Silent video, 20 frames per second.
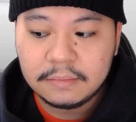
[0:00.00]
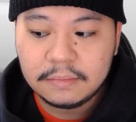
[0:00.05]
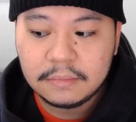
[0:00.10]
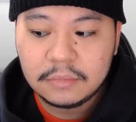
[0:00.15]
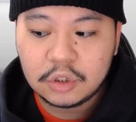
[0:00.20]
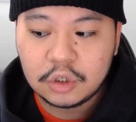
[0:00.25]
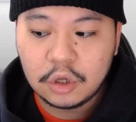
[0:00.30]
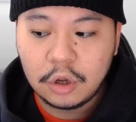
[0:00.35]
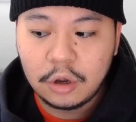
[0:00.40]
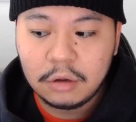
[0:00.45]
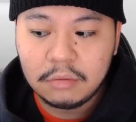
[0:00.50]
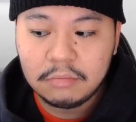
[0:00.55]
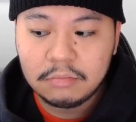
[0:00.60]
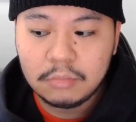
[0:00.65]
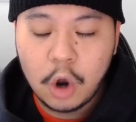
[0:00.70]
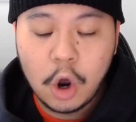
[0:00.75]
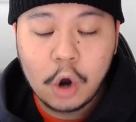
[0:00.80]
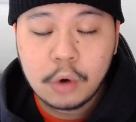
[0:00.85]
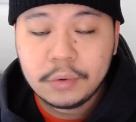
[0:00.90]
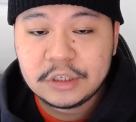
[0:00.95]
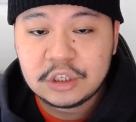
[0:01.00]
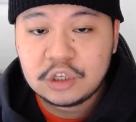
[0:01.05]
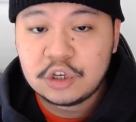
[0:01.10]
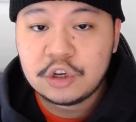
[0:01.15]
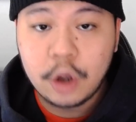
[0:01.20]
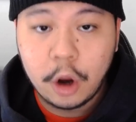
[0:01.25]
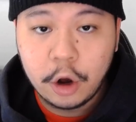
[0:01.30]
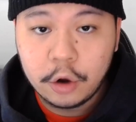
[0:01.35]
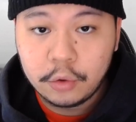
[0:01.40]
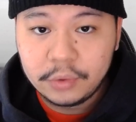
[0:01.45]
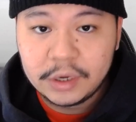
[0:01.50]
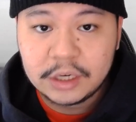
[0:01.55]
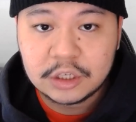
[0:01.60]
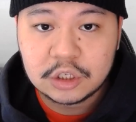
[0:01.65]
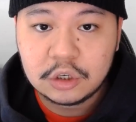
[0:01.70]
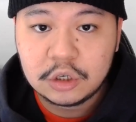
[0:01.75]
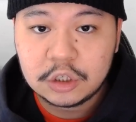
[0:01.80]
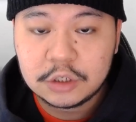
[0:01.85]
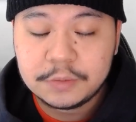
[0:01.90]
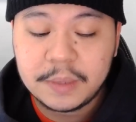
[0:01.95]
so always do your own
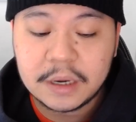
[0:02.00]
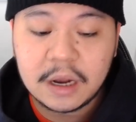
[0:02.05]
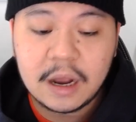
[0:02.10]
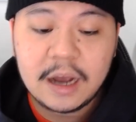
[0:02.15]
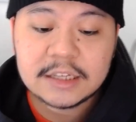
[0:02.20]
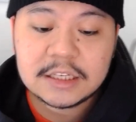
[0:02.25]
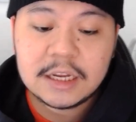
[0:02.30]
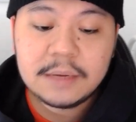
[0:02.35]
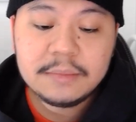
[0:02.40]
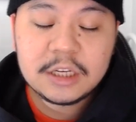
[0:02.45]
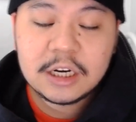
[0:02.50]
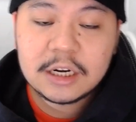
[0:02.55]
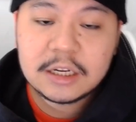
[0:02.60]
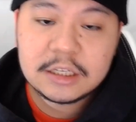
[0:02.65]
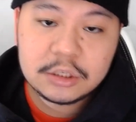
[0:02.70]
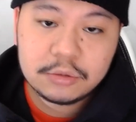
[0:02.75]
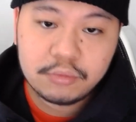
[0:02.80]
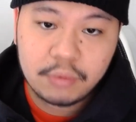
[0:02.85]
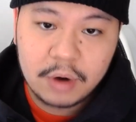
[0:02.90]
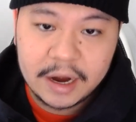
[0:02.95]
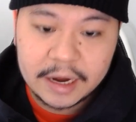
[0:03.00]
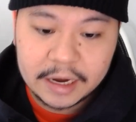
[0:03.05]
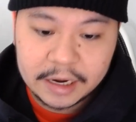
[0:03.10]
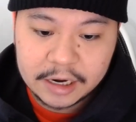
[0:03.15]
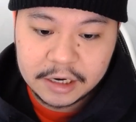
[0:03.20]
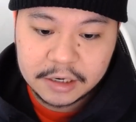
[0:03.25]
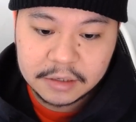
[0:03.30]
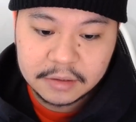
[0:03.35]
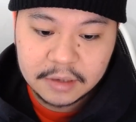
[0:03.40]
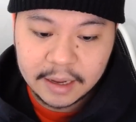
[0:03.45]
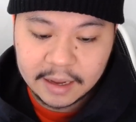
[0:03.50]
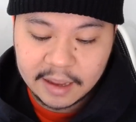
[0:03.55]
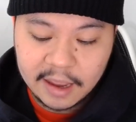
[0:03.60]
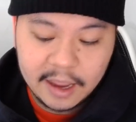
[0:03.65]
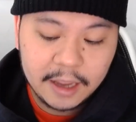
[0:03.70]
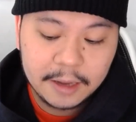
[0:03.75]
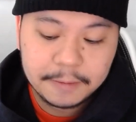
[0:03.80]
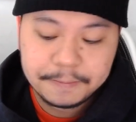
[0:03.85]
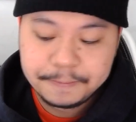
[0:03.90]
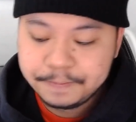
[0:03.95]
research. But guys, I'm telling you this right now,
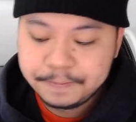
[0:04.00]
okay?